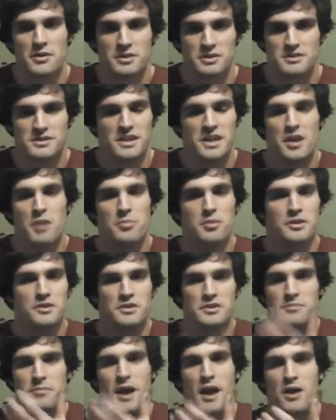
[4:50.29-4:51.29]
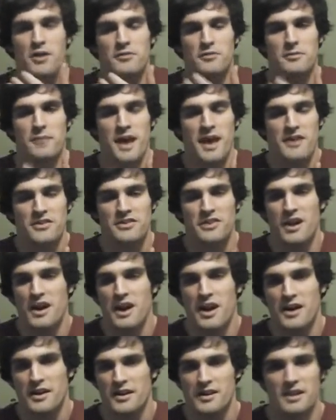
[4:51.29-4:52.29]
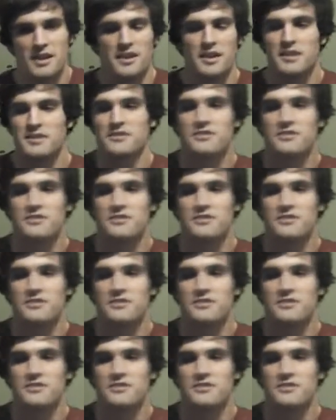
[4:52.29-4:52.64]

because Dio put this powerful mask on, and they're like,